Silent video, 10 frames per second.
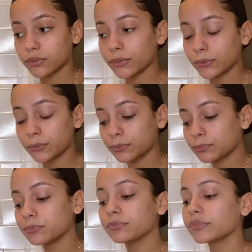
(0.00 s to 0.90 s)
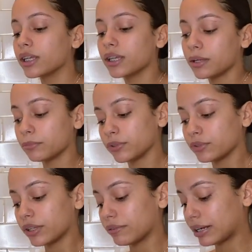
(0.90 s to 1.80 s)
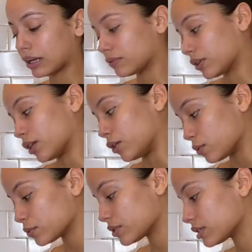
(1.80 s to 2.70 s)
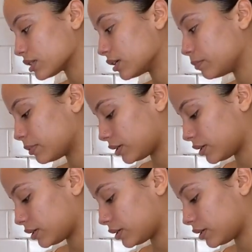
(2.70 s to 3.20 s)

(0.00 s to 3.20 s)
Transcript: So I'll do that right after I go to sleep.